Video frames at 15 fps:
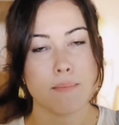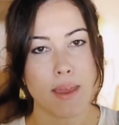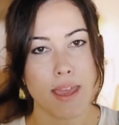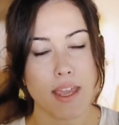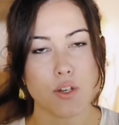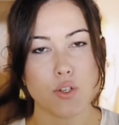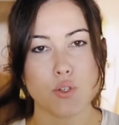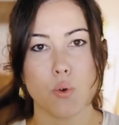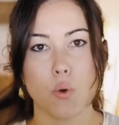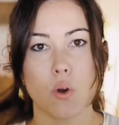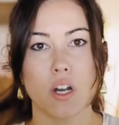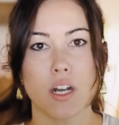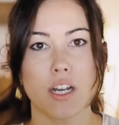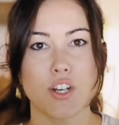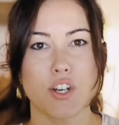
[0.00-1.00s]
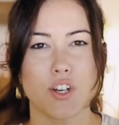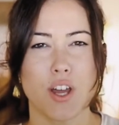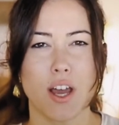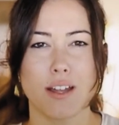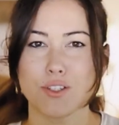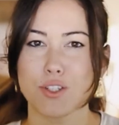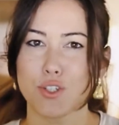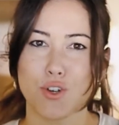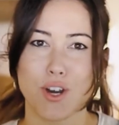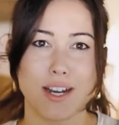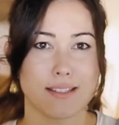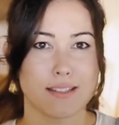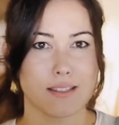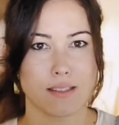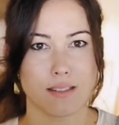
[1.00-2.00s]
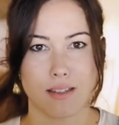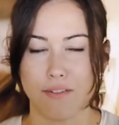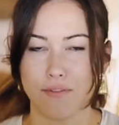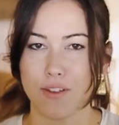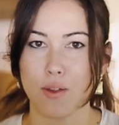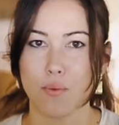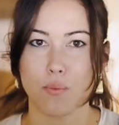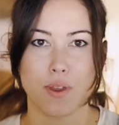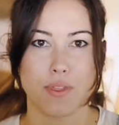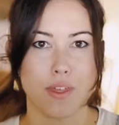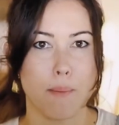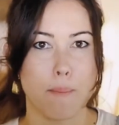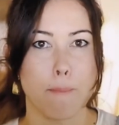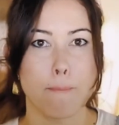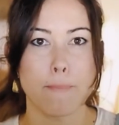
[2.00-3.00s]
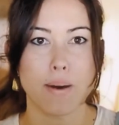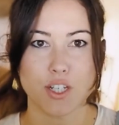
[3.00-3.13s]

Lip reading: Make sure you're not just trying to stuff it with a